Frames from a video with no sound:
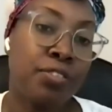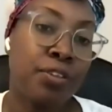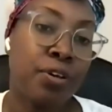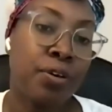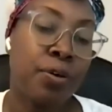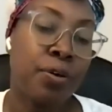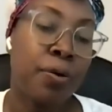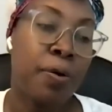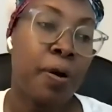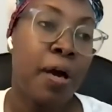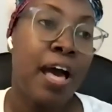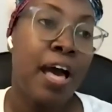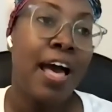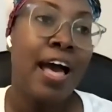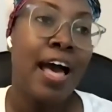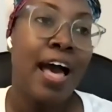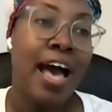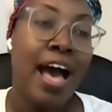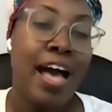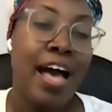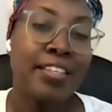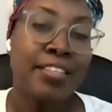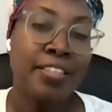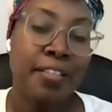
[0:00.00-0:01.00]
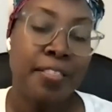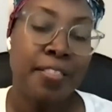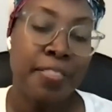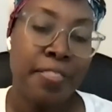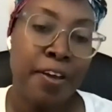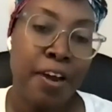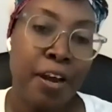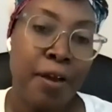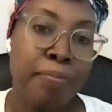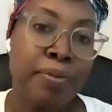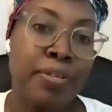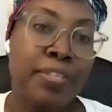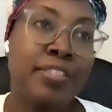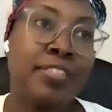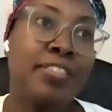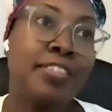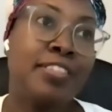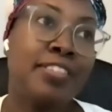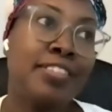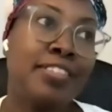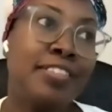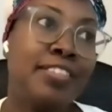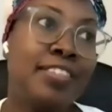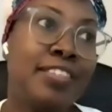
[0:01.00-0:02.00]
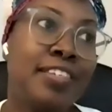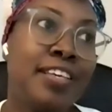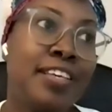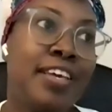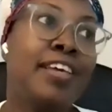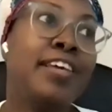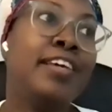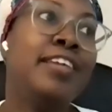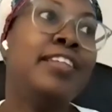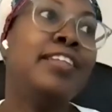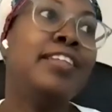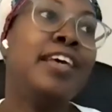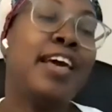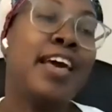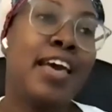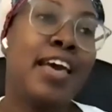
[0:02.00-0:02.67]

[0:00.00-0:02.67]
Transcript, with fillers: So as a therapist, seeing